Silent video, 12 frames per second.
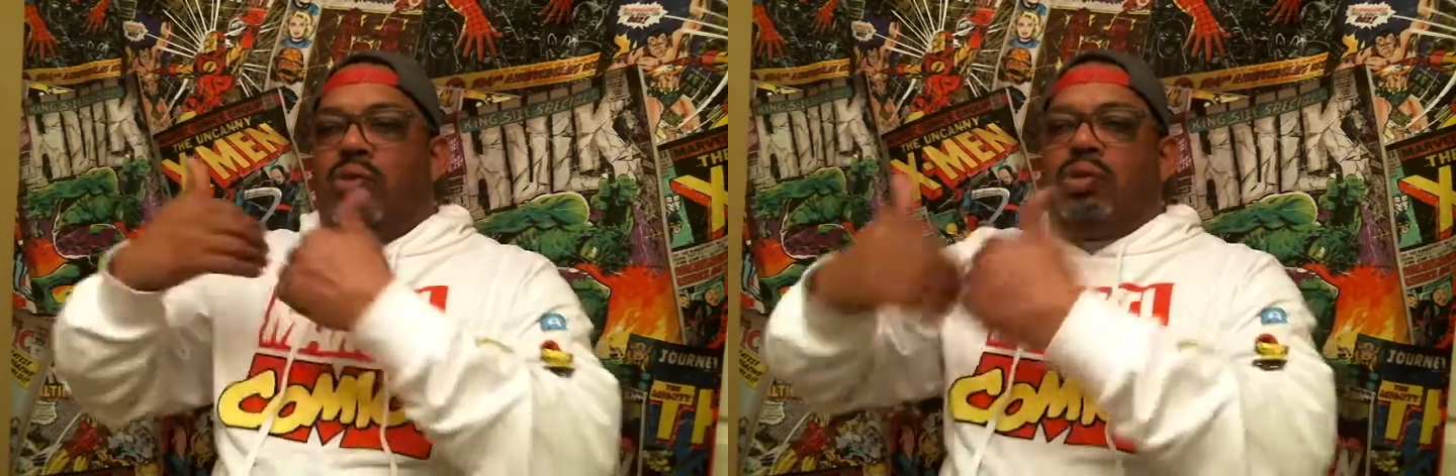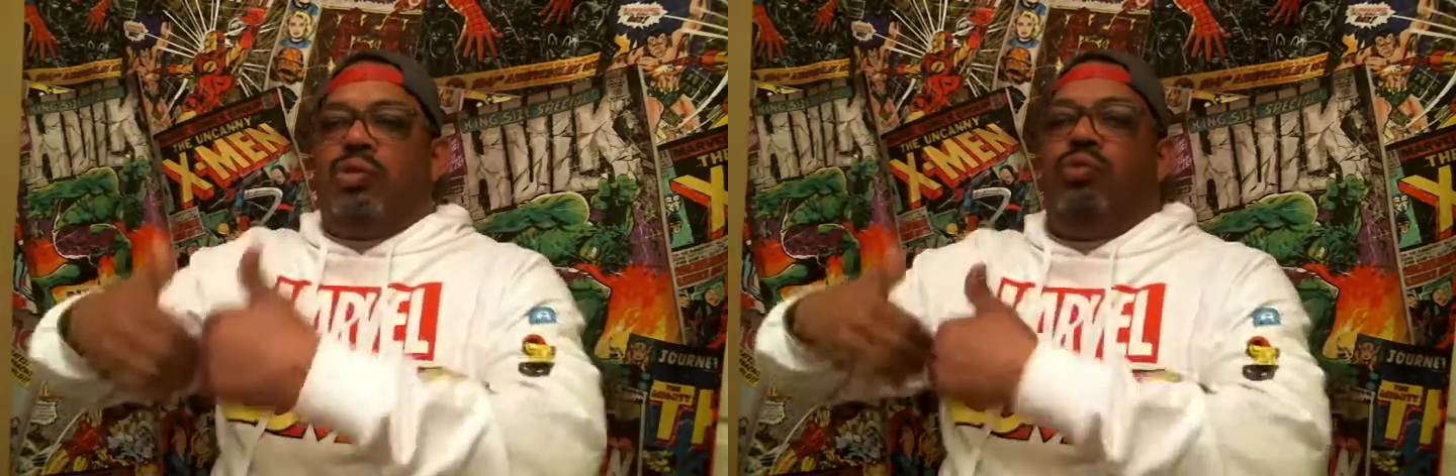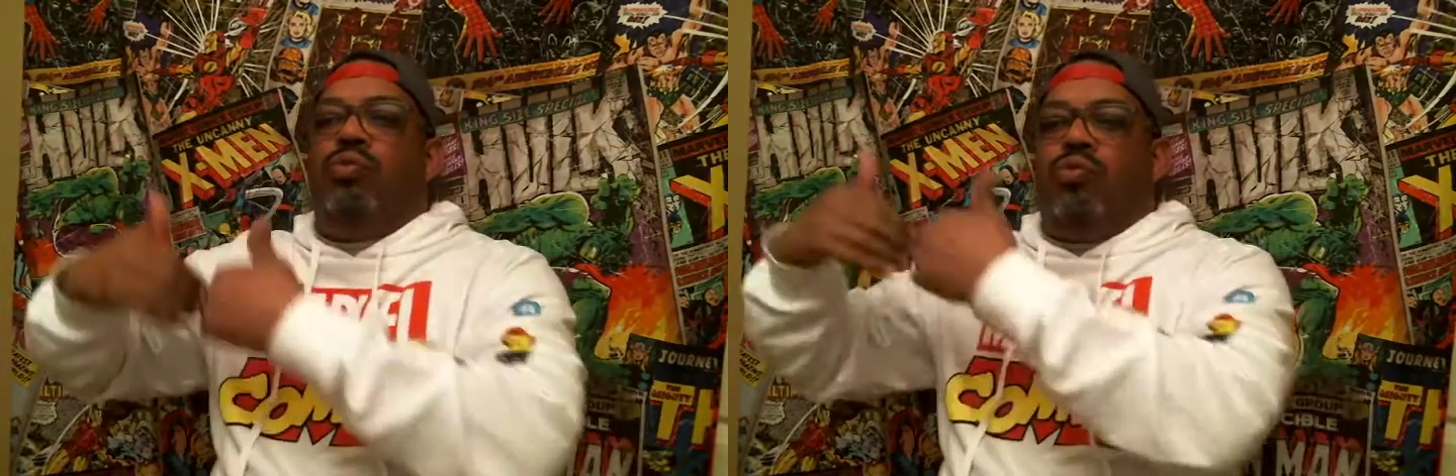
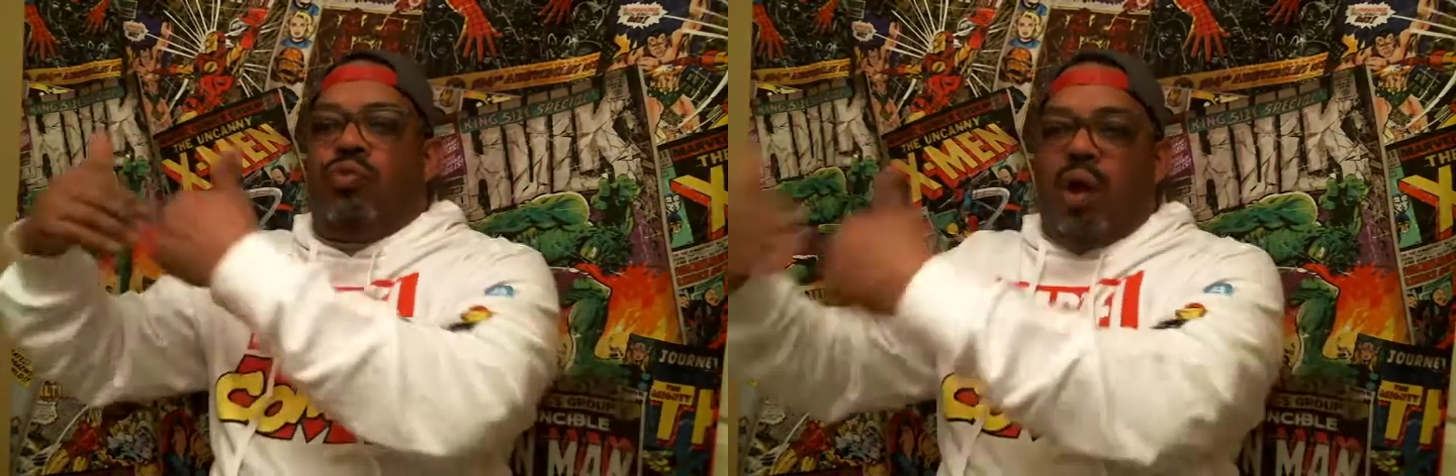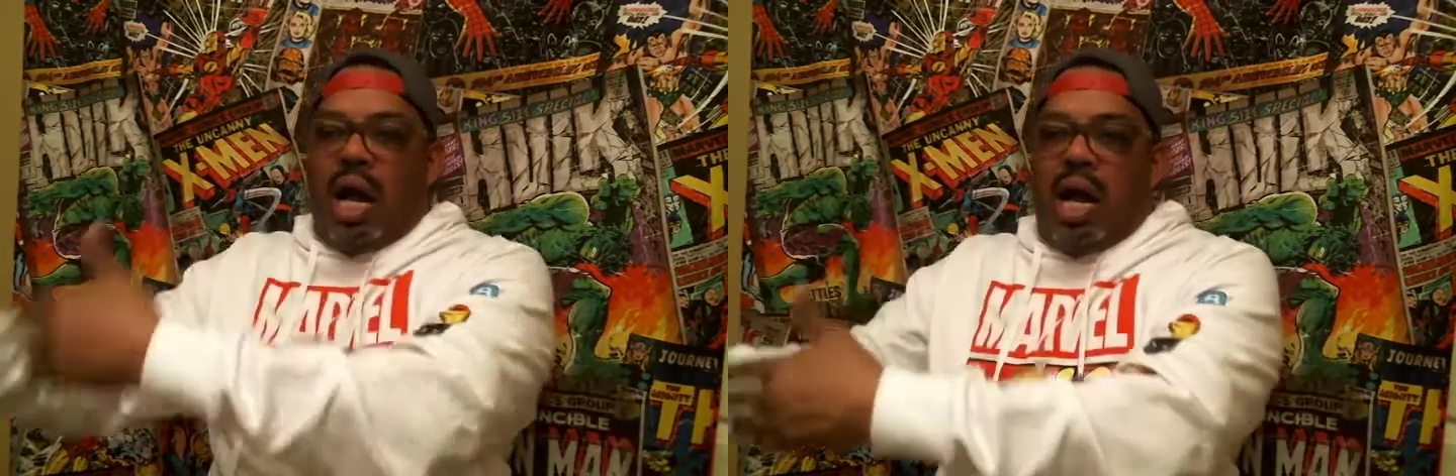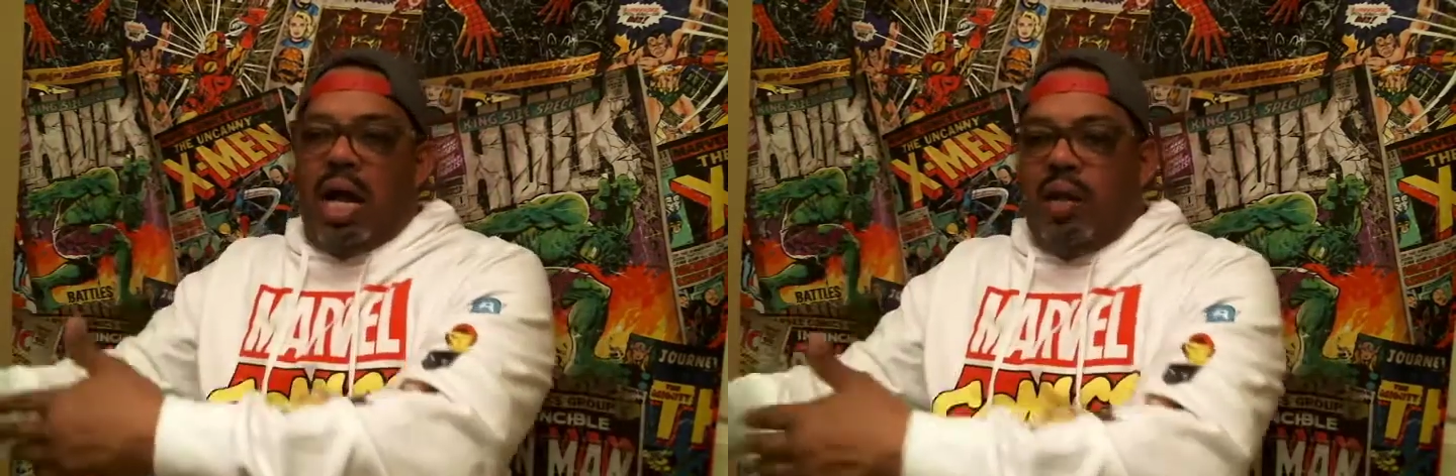to
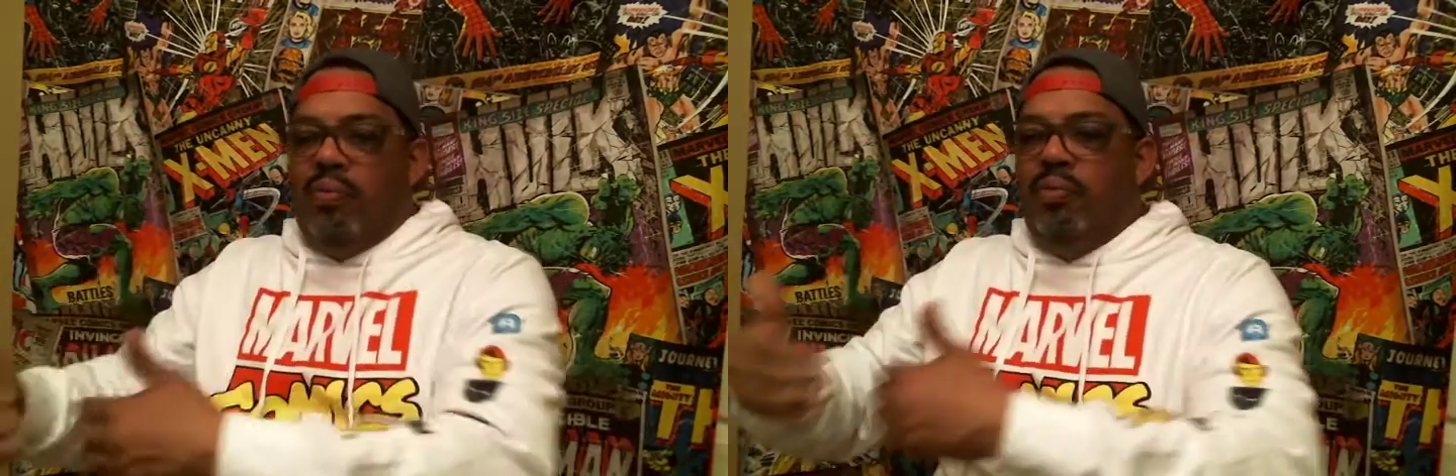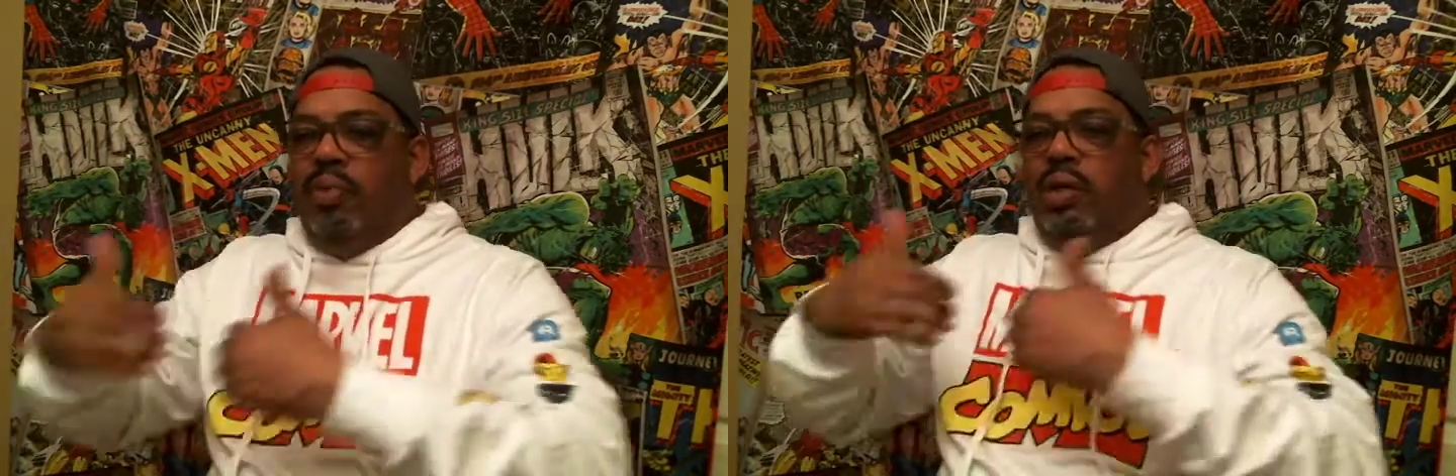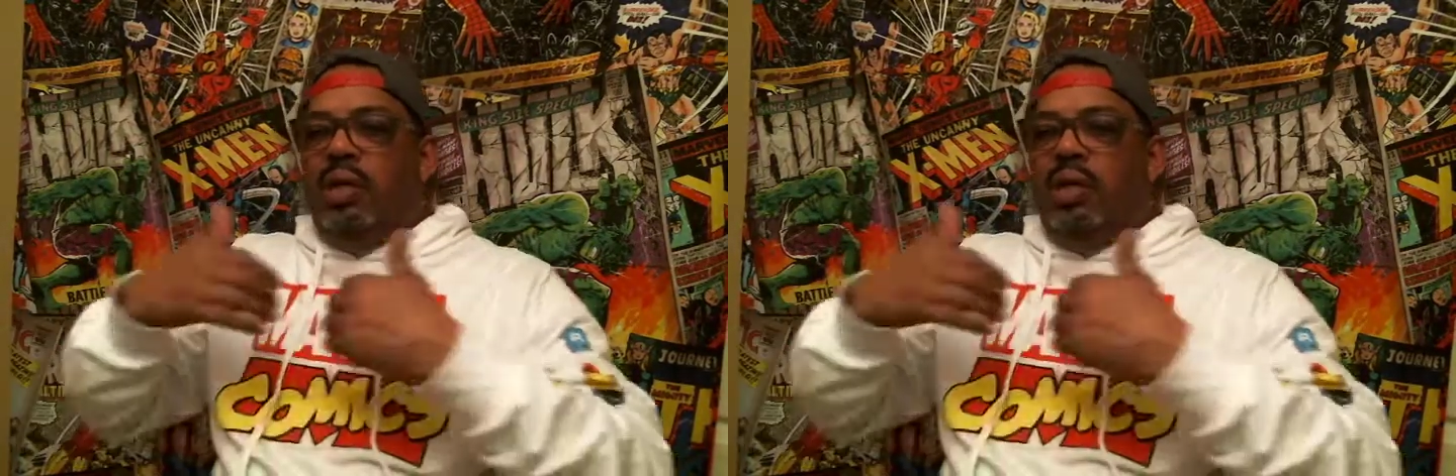rhyme,